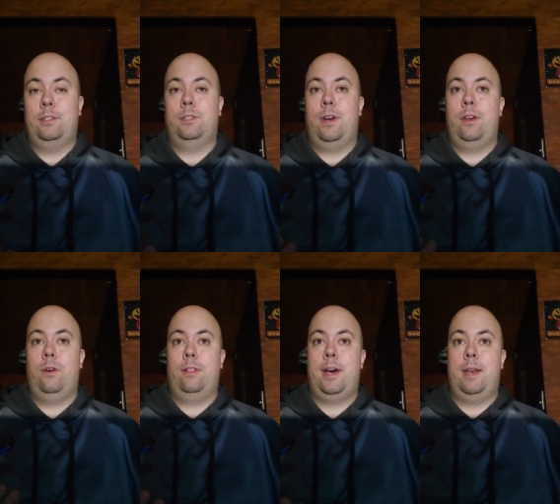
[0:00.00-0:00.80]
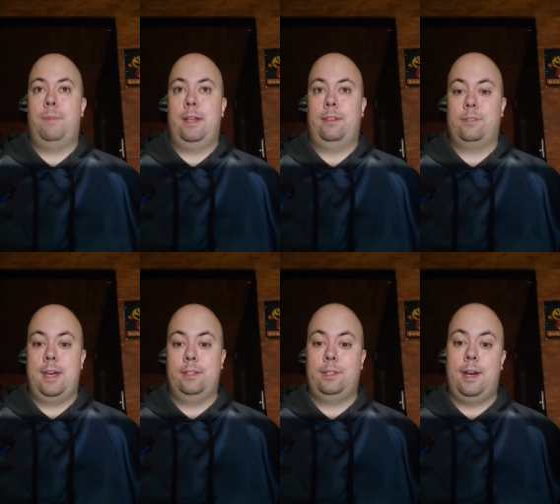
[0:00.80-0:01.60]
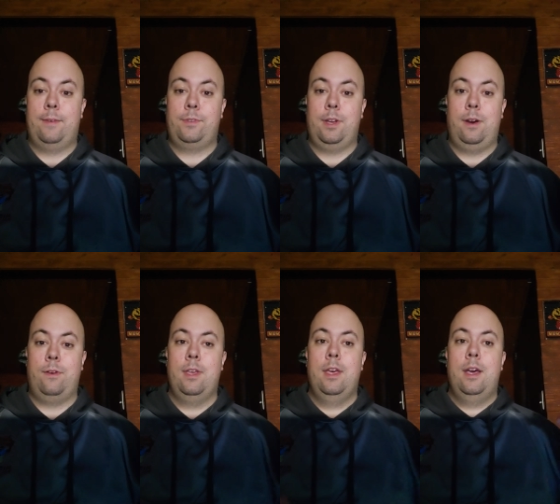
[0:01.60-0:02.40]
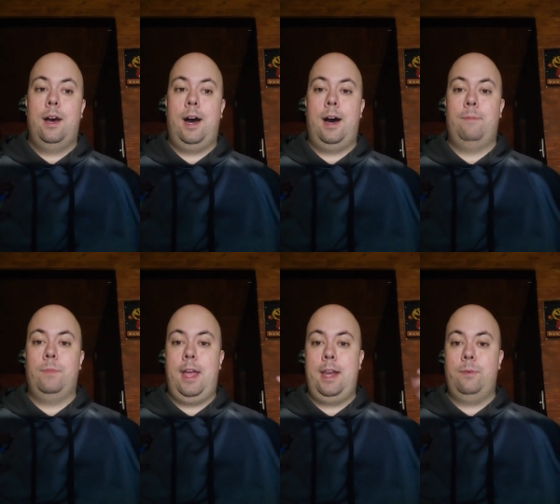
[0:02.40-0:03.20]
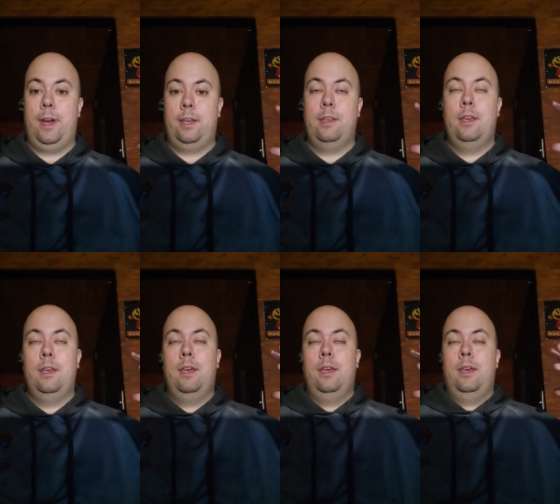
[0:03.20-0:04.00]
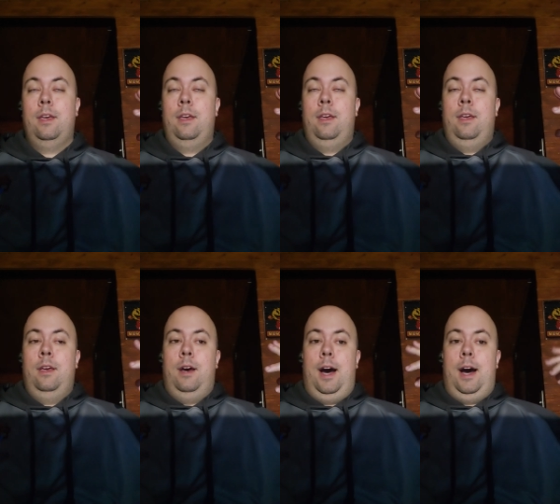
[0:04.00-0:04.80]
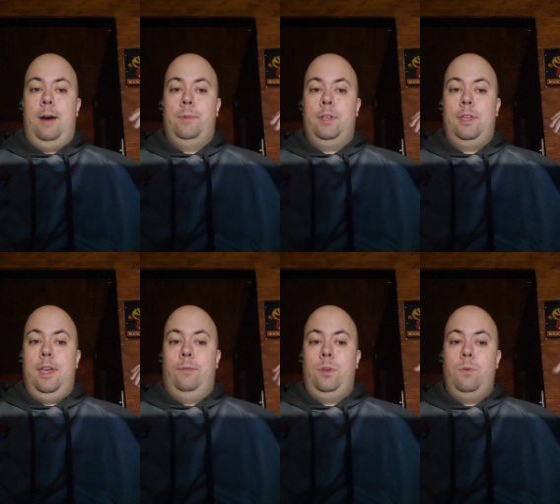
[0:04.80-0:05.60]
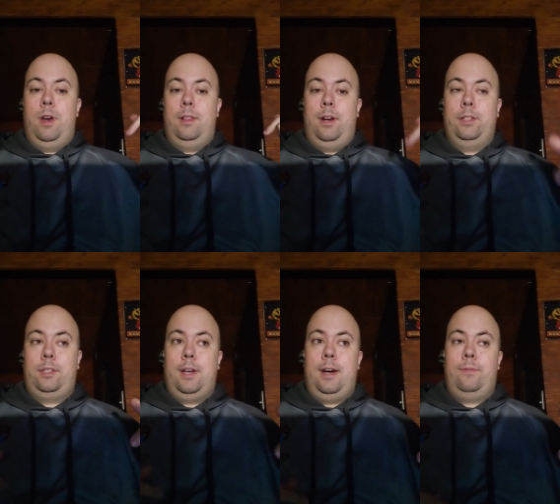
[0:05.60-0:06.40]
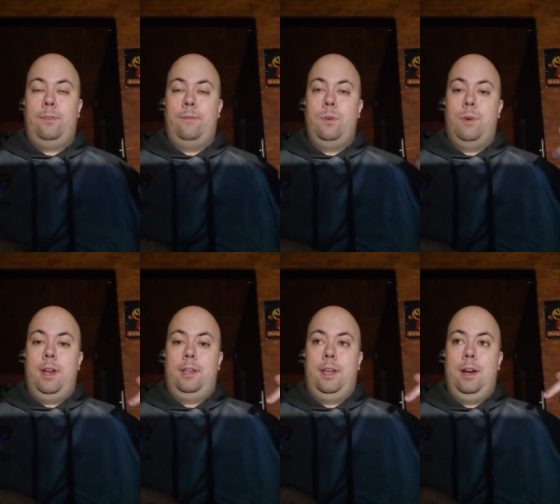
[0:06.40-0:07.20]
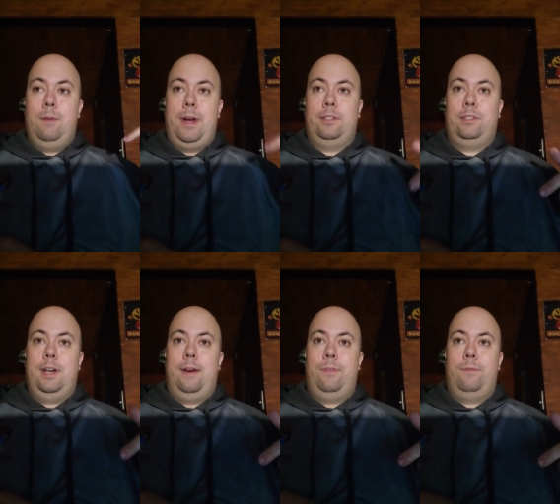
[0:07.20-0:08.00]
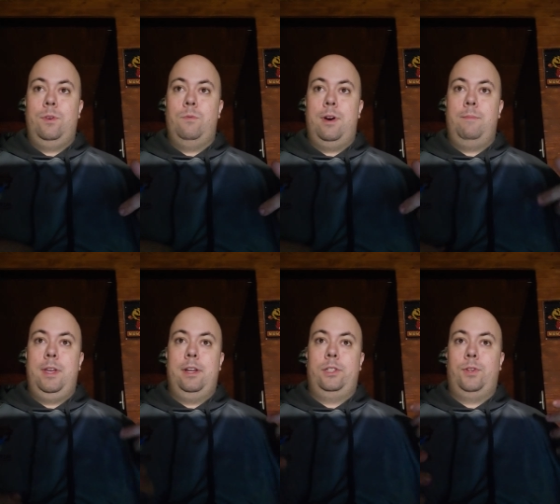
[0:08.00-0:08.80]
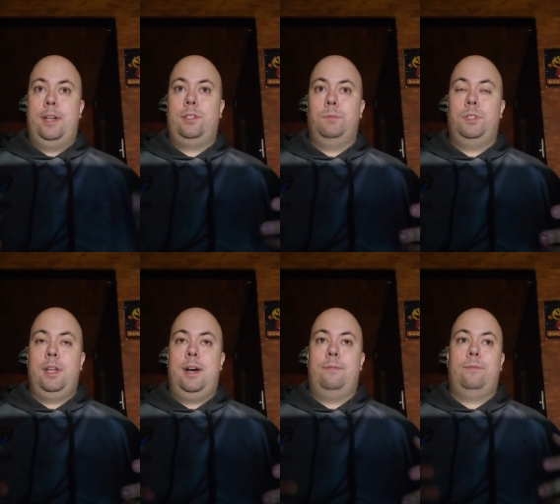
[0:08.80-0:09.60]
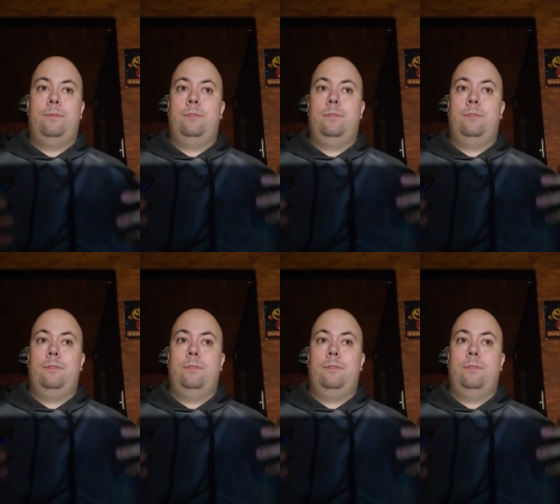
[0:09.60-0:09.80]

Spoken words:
so I know a lot about this kind of stuff. So anyway, if you want to learn stuff, if you want to hear about stuff, if you want me to address some stuff,